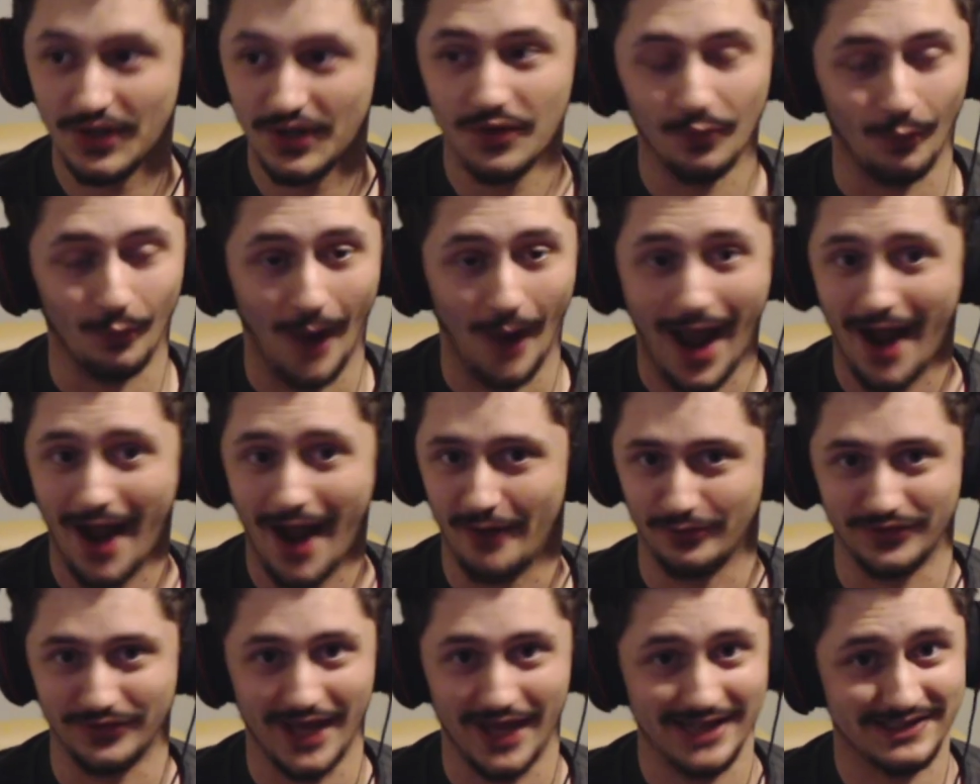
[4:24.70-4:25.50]
Wow,
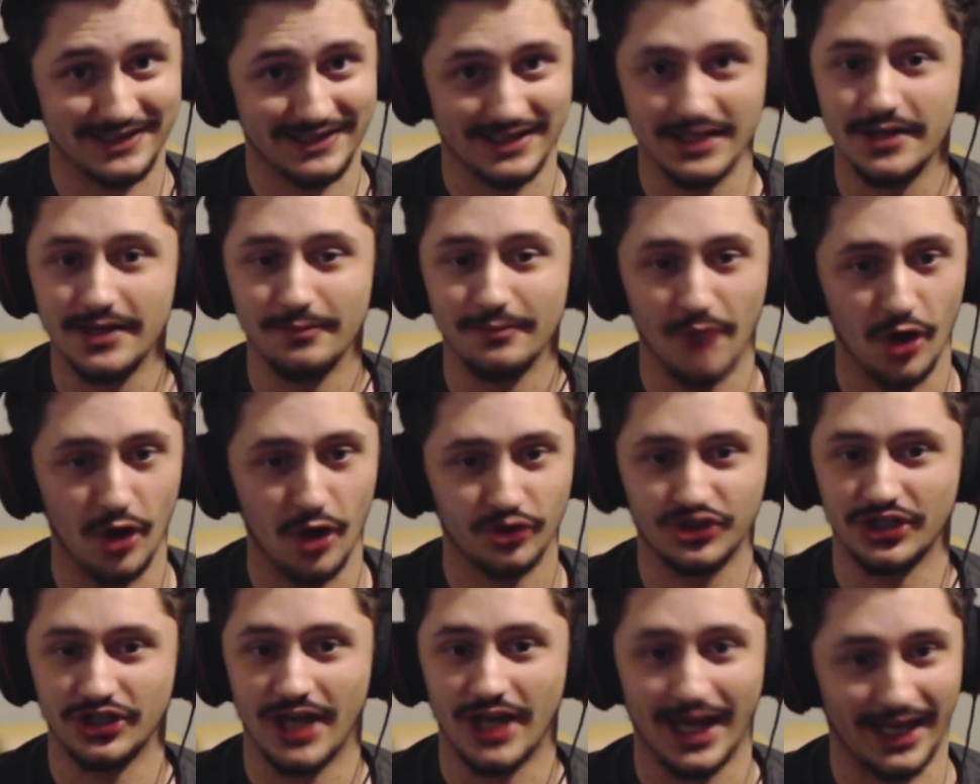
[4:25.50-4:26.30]
that's an
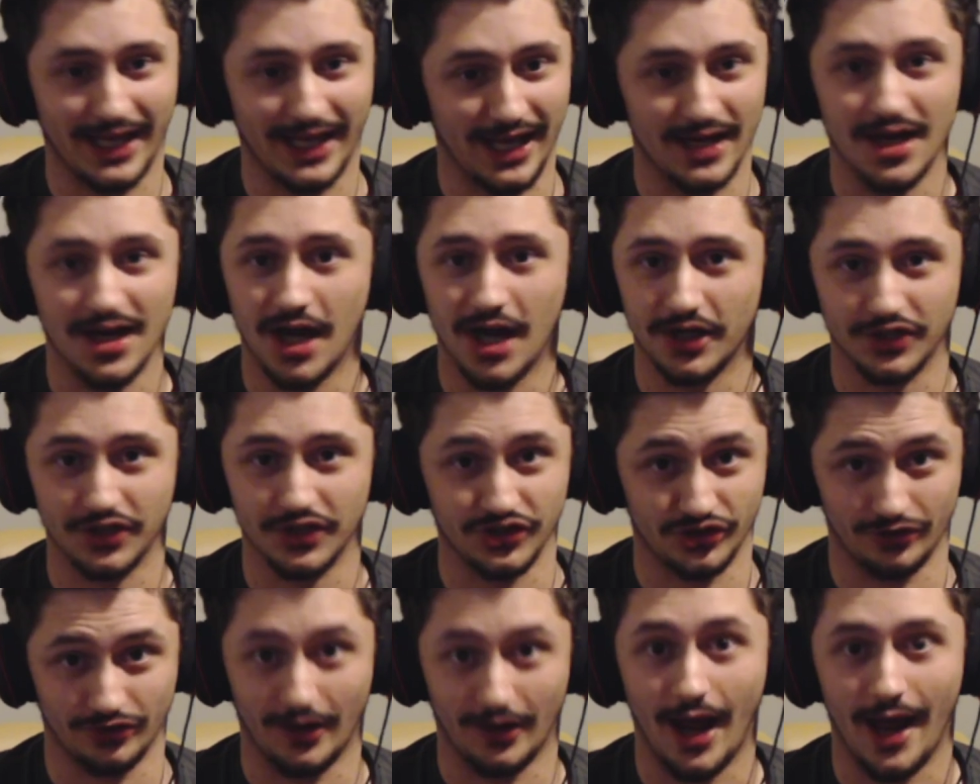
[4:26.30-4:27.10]
emotion I cannot
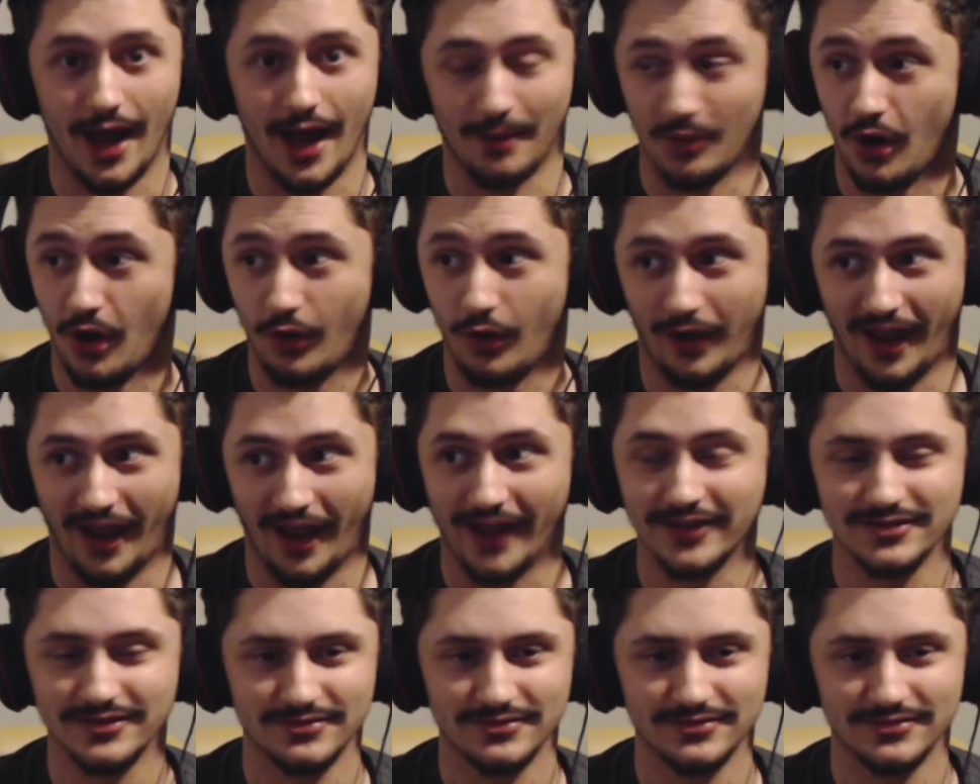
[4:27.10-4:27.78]
describe. Okay.